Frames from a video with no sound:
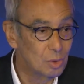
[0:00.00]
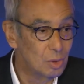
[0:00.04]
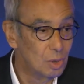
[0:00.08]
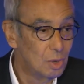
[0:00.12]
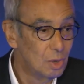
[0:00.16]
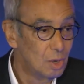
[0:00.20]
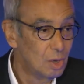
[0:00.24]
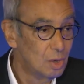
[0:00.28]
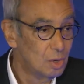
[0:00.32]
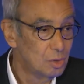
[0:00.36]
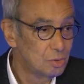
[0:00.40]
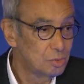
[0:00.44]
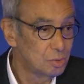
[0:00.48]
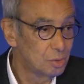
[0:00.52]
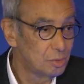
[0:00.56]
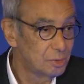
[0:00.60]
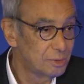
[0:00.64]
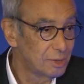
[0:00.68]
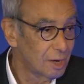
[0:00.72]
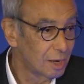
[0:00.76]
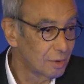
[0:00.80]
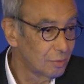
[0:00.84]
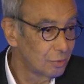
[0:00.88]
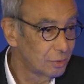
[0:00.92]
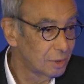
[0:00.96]
a
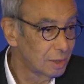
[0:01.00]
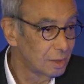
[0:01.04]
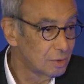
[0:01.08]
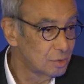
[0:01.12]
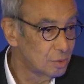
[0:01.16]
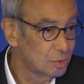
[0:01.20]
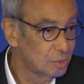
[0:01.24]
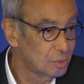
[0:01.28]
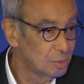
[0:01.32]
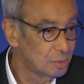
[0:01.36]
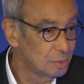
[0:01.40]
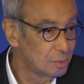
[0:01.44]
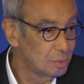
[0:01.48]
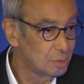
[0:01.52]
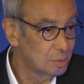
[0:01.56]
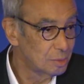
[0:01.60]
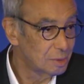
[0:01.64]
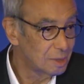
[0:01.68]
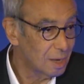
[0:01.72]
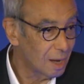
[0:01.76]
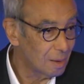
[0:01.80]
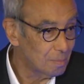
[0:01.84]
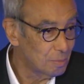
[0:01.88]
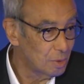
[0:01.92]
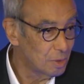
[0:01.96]
policy
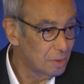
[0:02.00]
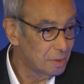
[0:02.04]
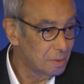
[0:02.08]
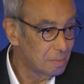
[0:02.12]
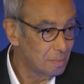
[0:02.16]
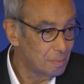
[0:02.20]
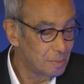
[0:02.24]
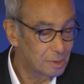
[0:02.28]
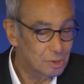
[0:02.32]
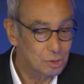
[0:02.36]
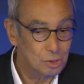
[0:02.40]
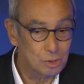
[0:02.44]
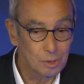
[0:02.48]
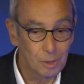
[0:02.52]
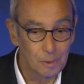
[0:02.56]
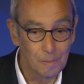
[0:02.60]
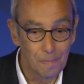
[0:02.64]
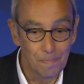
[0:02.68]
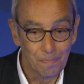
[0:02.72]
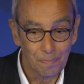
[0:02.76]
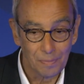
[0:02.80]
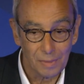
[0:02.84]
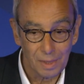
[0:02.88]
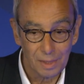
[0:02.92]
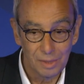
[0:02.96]
based of
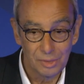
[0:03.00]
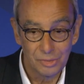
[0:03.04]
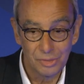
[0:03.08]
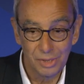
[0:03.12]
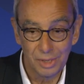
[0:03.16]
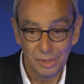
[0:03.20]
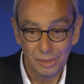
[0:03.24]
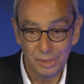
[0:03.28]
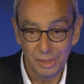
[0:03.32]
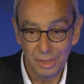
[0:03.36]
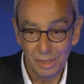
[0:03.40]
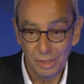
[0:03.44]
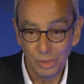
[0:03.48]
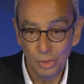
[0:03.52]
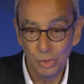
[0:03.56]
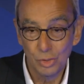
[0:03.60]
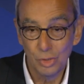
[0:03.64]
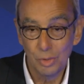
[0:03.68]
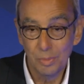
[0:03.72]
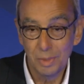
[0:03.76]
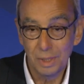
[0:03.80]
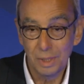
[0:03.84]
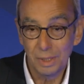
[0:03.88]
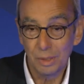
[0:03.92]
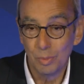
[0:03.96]
carbon tariffs
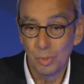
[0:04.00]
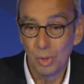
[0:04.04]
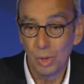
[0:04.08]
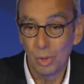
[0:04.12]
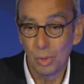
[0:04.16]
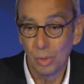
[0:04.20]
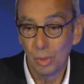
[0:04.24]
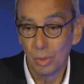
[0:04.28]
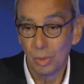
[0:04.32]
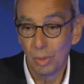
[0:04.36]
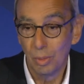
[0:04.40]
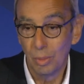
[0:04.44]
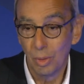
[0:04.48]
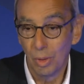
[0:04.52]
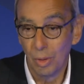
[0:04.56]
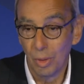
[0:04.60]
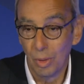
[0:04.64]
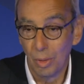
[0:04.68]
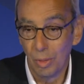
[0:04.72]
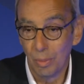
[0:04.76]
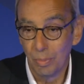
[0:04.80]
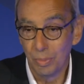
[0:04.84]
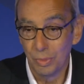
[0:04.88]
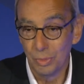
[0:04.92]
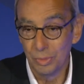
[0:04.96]
exclusively,
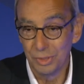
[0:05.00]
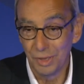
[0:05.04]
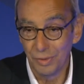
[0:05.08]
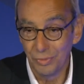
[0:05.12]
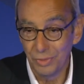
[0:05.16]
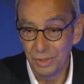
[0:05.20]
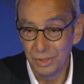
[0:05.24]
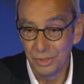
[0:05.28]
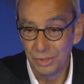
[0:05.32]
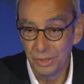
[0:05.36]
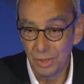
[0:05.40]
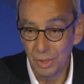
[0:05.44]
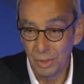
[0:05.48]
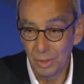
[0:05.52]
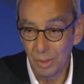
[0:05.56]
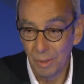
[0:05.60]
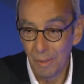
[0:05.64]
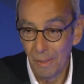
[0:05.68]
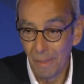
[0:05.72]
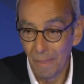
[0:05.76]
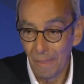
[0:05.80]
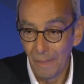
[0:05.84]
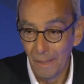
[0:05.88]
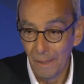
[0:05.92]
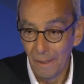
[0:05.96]
because it's
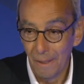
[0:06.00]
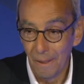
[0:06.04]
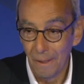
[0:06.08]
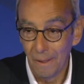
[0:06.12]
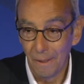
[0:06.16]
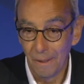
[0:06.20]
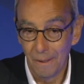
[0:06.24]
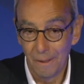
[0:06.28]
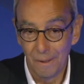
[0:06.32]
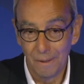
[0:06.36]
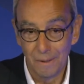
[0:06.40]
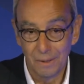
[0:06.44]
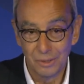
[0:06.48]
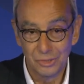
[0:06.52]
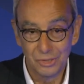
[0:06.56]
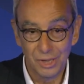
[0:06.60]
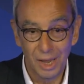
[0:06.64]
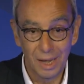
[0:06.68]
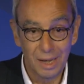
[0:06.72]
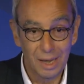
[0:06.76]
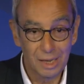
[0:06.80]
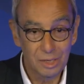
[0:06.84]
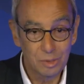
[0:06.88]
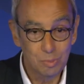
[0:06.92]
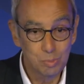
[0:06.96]
more efficient
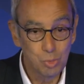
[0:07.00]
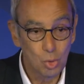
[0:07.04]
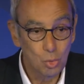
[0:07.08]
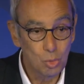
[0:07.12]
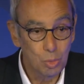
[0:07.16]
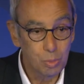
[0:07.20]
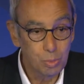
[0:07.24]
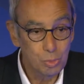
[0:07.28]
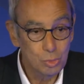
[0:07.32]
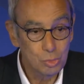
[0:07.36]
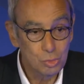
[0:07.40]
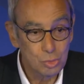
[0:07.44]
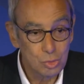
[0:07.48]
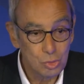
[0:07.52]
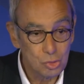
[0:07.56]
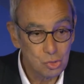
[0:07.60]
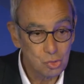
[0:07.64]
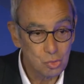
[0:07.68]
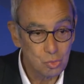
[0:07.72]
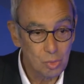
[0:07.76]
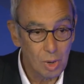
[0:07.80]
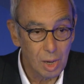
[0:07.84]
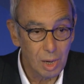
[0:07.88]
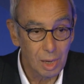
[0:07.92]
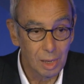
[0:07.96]
from the economic point of
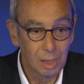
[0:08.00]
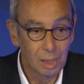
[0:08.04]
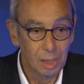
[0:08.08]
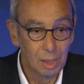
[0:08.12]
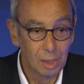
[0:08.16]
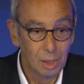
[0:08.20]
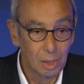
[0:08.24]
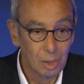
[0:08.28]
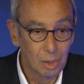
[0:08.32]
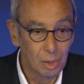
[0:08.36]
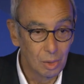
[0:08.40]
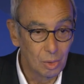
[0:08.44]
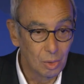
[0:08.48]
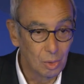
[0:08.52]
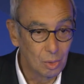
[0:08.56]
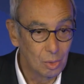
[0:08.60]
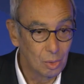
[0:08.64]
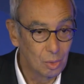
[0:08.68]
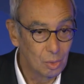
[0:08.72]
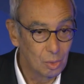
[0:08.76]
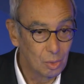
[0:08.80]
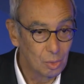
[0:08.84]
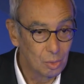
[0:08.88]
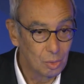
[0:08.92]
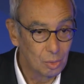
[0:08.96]
view. It gives a
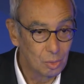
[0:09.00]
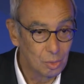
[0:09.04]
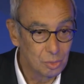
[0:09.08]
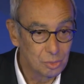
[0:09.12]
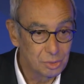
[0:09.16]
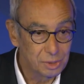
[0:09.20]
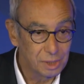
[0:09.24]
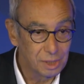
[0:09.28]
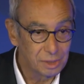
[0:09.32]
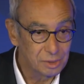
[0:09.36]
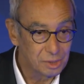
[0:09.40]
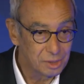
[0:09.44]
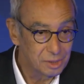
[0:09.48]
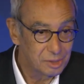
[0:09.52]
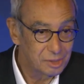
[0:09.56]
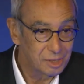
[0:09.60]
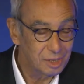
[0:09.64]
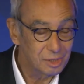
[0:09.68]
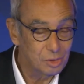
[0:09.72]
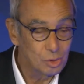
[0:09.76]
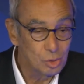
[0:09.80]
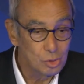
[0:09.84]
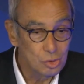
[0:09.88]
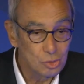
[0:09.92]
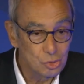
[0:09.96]
much wider
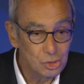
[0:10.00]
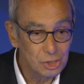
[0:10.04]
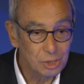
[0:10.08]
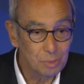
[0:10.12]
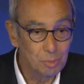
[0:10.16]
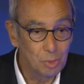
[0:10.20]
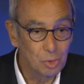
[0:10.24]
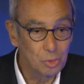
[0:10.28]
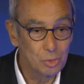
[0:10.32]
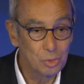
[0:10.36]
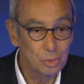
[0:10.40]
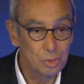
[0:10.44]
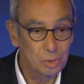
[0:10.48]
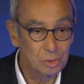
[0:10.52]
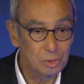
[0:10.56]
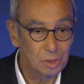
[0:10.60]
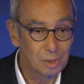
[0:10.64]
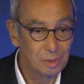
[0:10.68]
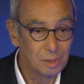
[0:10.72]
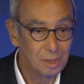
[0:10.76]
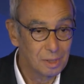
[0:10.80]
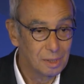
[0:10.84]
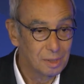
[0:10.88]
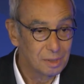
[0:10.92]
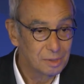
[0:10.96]
choice.
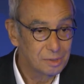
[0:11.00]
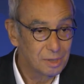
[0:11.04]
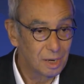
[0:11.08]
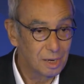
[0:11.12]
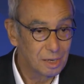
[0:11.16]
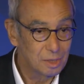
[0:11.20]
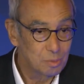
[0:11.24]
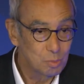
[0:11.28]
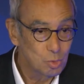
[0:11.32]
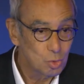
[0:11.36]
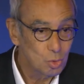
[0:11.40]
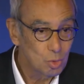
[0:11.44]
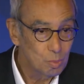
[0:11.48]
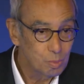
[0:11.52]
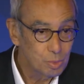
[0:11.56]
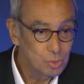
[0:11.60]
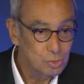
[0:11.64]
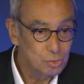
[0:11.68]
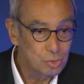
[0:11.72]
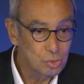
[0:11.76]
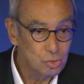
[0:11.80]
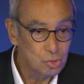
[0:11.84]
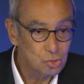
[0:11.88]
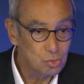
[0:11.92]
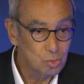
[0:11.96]
It's
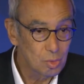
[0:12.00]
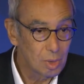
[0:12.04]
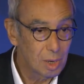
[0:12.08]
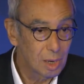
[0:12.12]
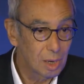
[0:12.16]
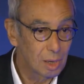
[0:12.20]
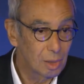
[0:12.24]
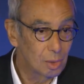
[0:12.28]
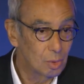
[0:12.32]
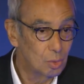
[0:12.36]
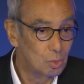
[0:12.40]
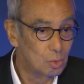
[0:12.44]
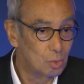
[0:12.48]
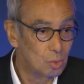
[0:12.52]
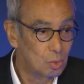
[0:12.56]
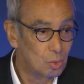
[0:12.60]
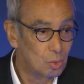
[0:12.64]
technologically free.